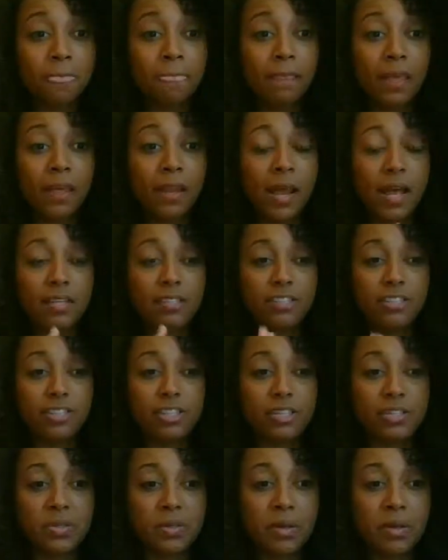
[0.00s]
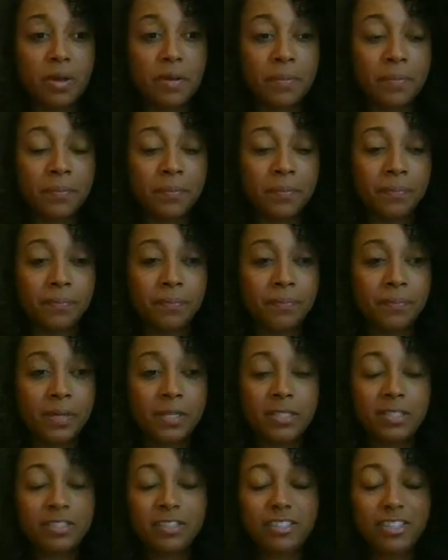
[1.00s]
It has just um,
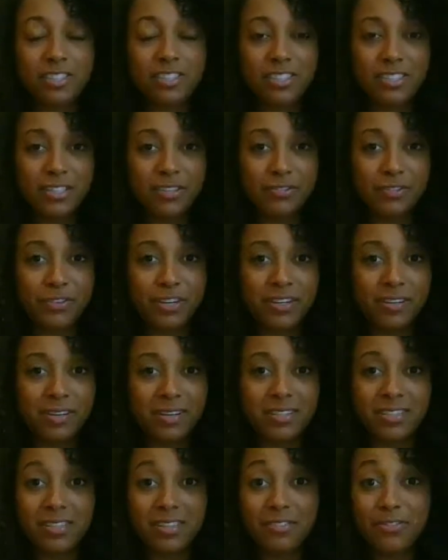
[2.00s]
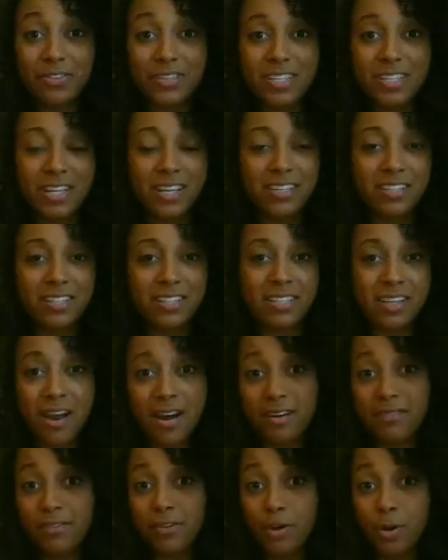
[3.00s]
it's just a different, it's a different taste. It's kind
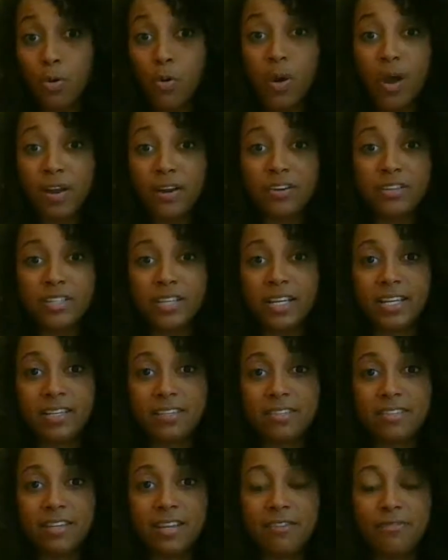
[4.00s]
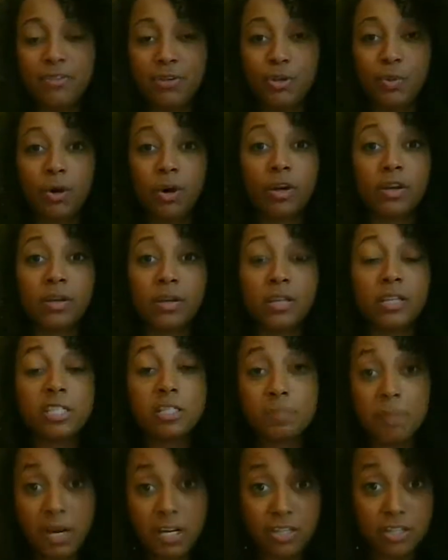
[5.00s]
of an acquired taste if you are,
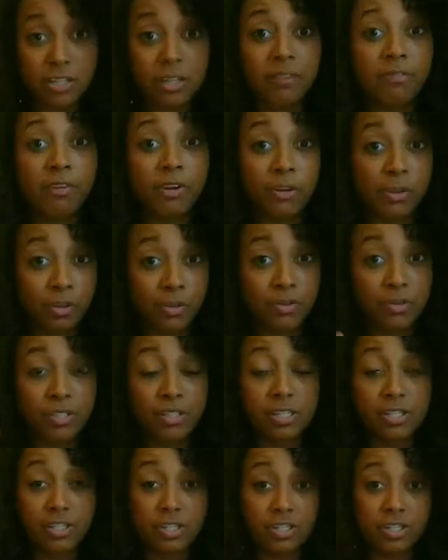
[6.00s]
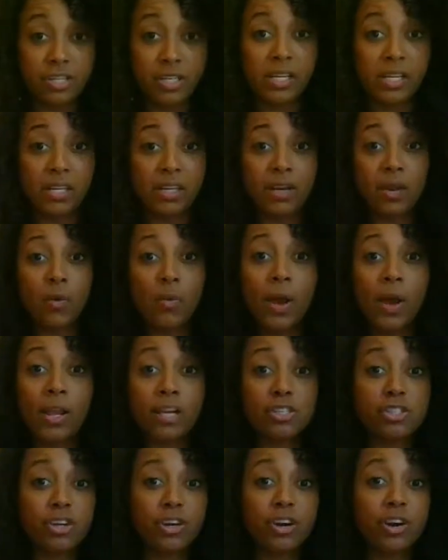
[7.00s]
especially if you're used to just eating white
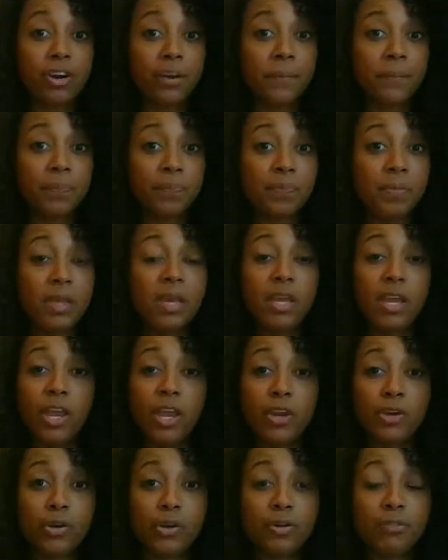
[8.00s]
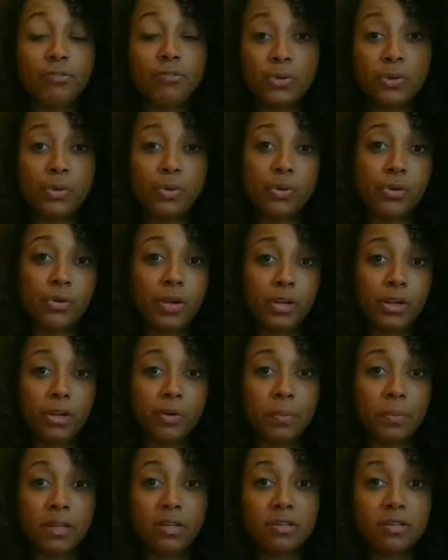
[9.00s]
sugar in your food or in your
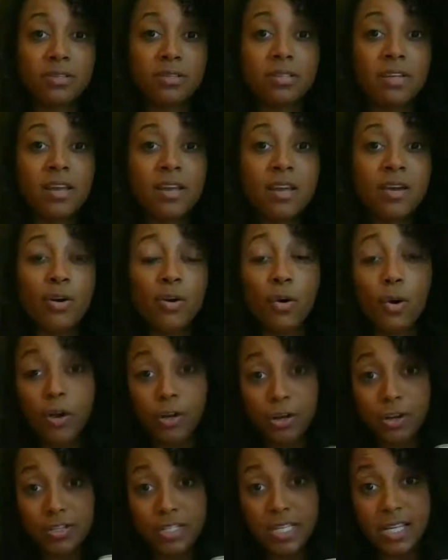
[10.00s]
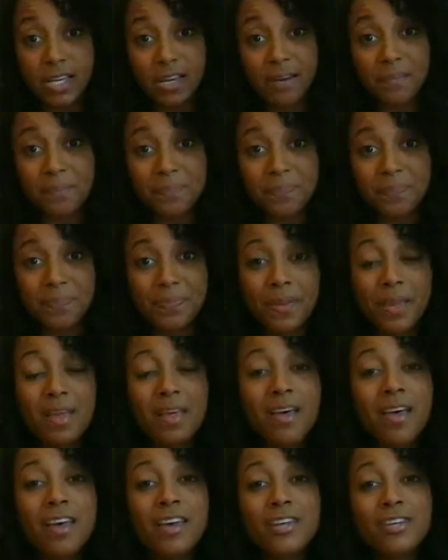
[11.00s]
meals or in your tea.
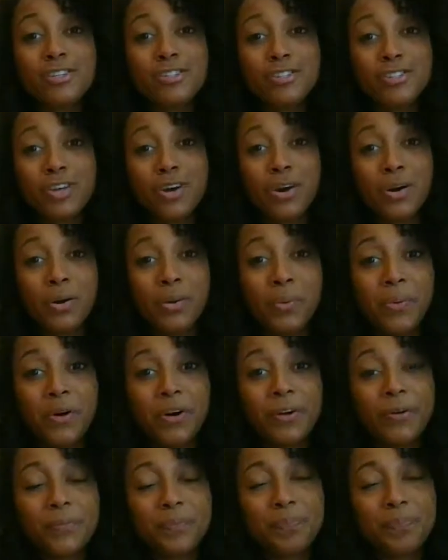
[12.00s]
So